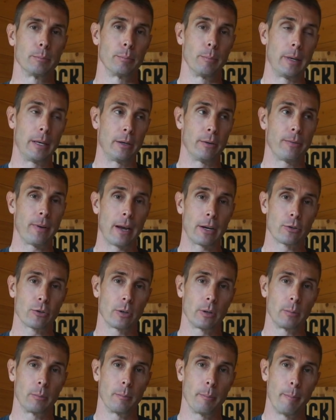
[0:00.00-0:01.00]

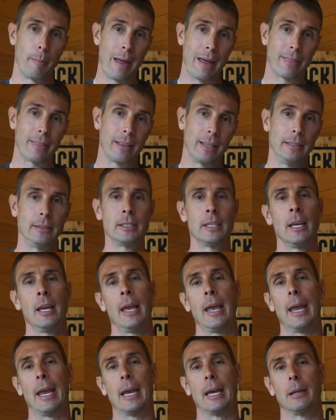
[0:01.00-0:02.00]
manufacturing methods
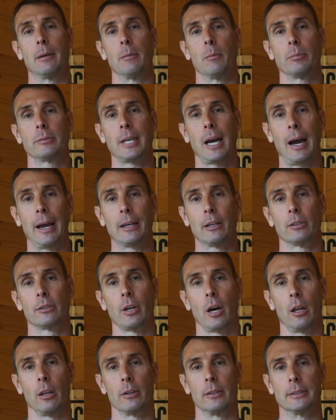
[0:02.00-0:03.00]
and tighter
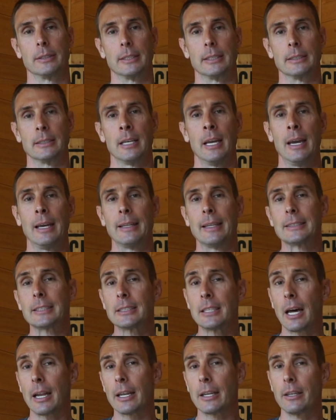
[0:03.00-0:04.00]
tolerances. And that's
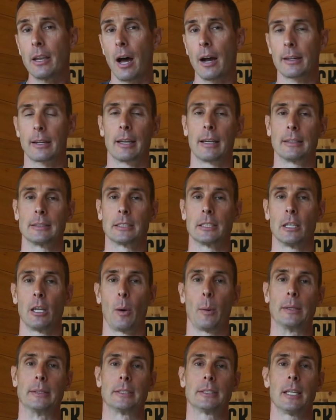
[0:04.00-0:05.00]
not a knock against the
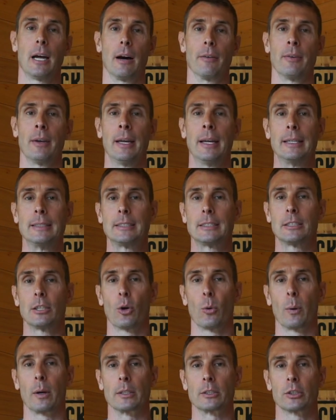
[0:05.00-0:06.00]
low-end stuff. It
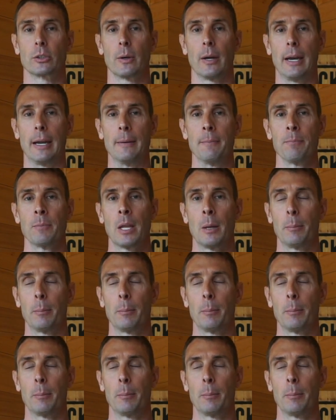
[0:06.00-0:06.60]
still works great.